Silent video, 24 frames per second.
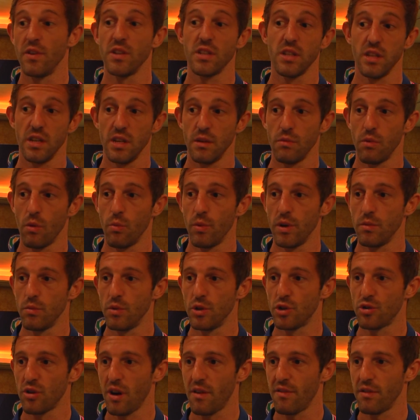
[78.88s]
obviously when we
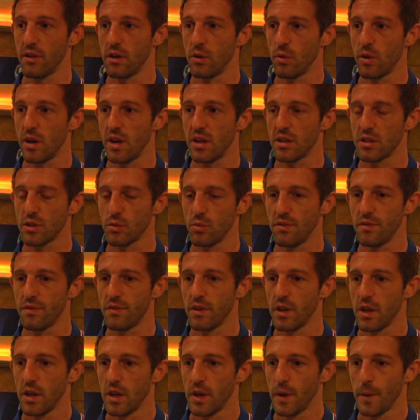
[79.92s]
travel away. So
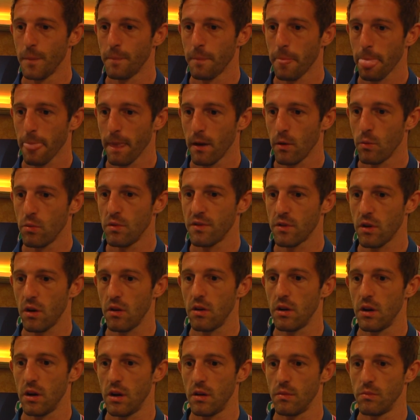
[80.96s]
we've
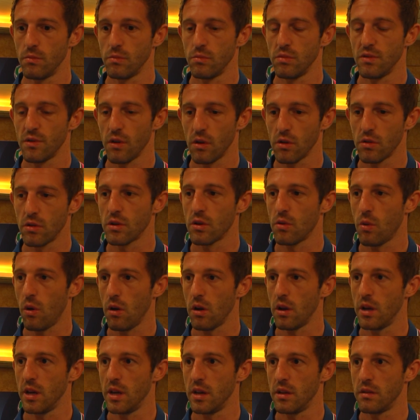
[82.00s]
got good
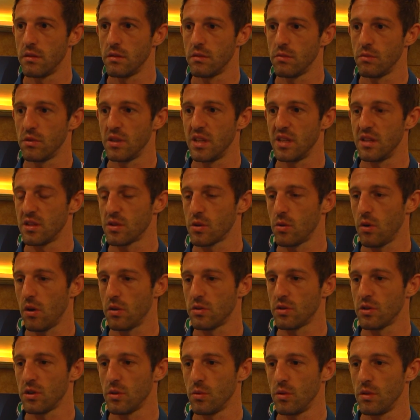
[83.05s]
quality within the
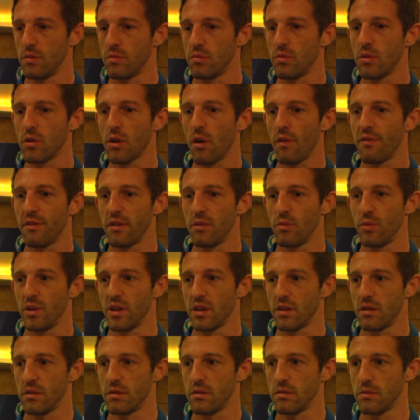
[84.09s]
squad. So we're confident
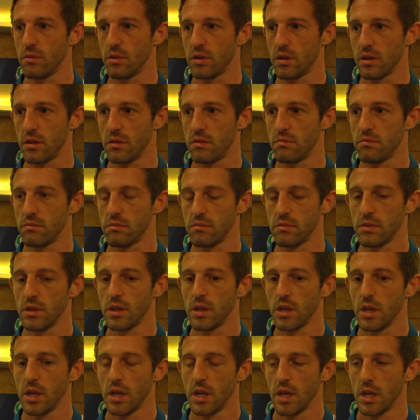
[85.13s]
we can
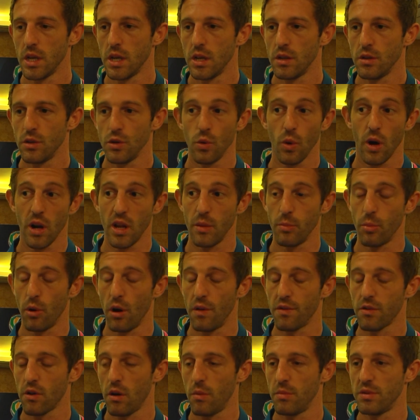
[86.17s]
do well in
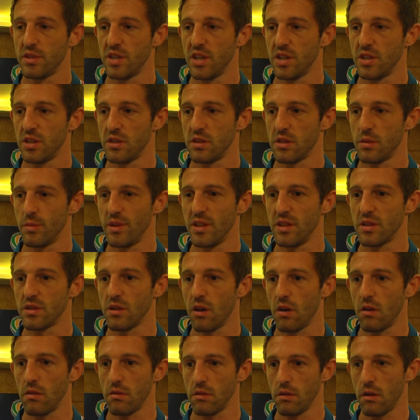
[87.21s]
both competitions. I mean, it's
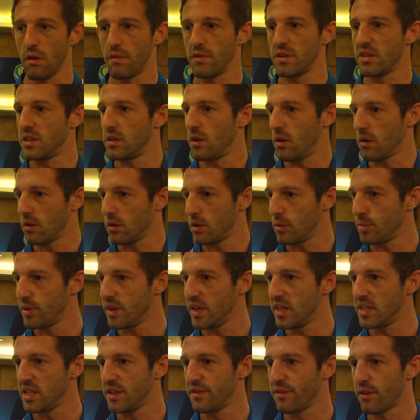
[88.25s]
obviously not going to
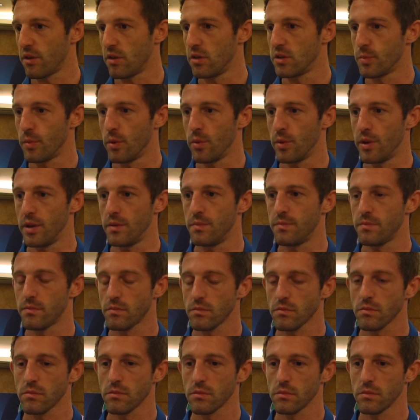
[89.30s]
be easy for us, but we're